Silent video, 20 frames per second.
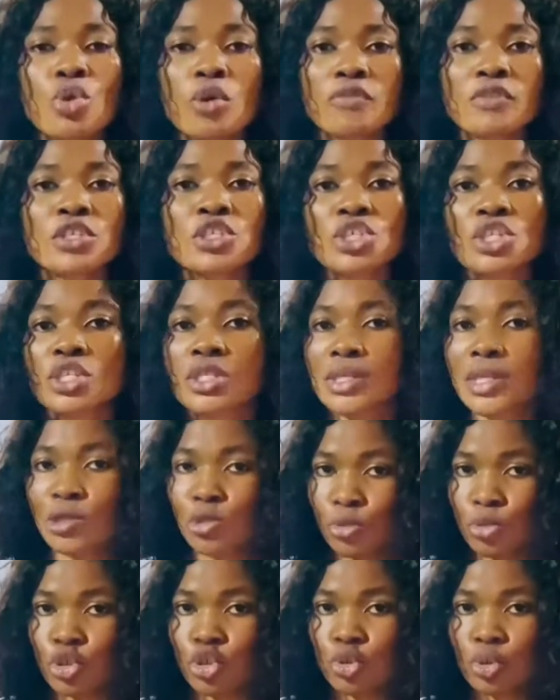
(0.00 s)
12 inches,
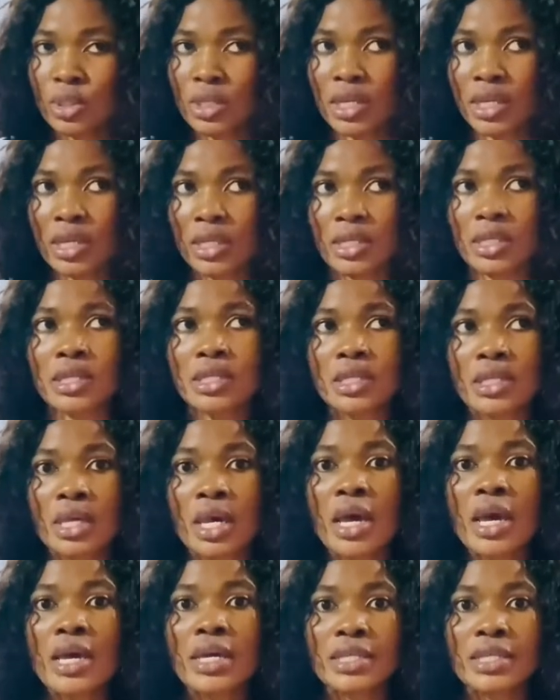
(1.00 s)
it shorter than this.